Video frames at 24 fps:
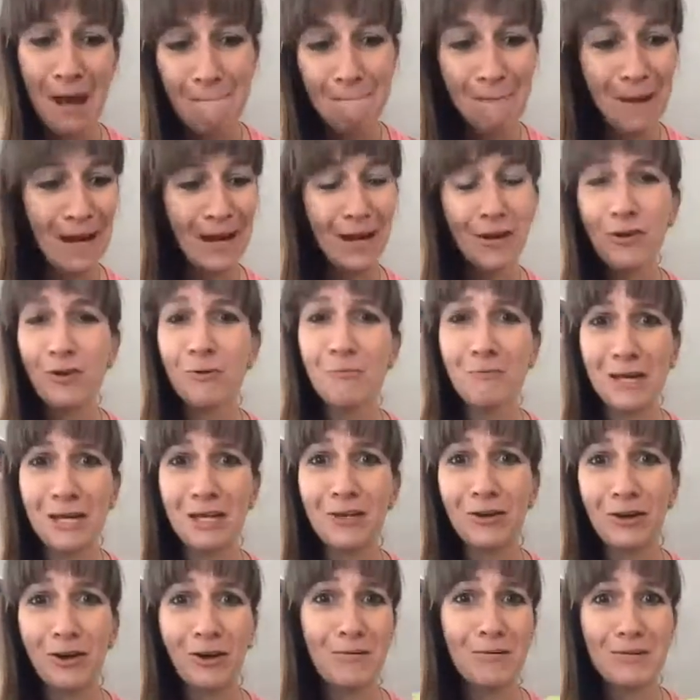My inner
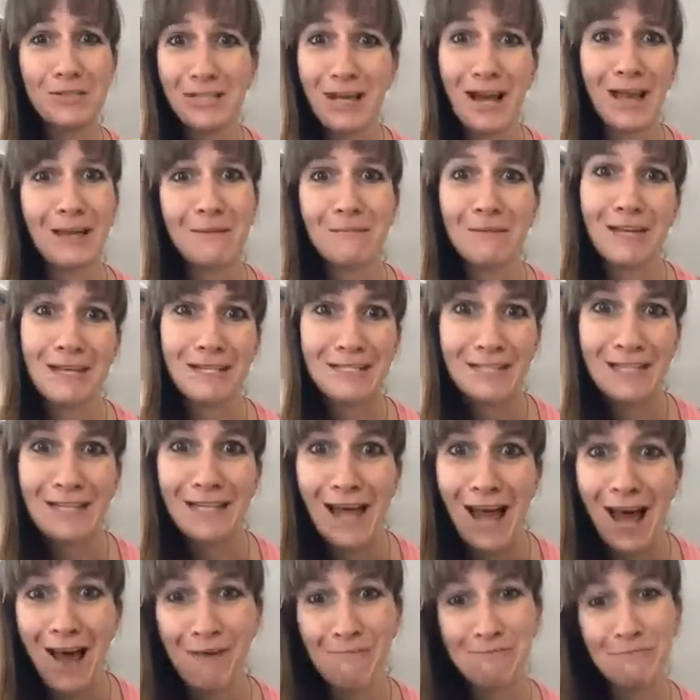mean girl was telling me it didn't
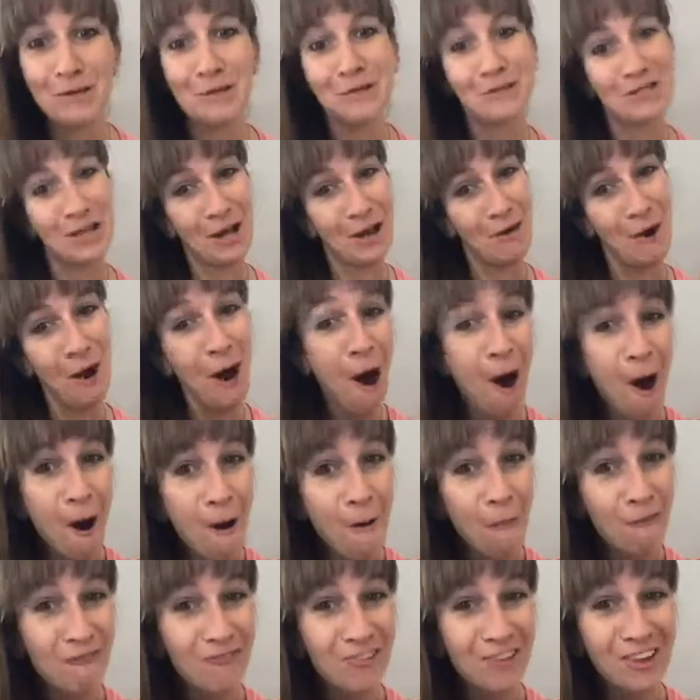help you, so
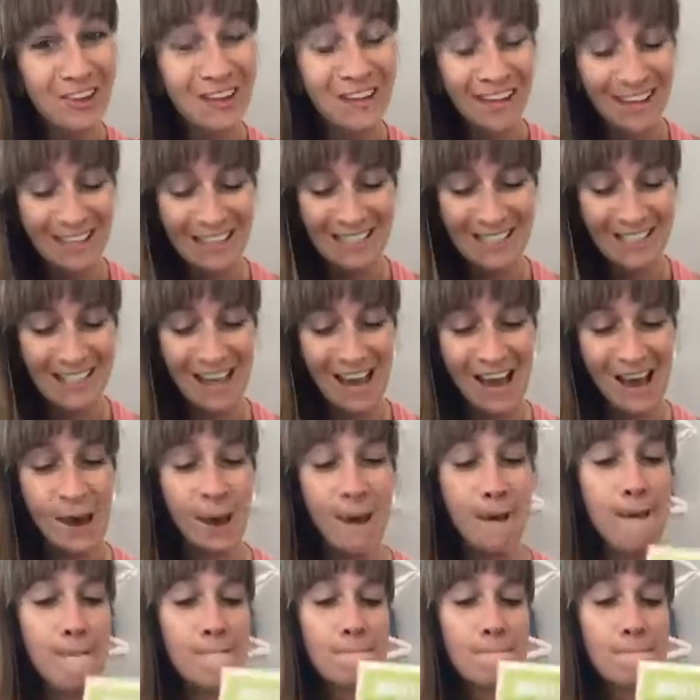hopefully it did.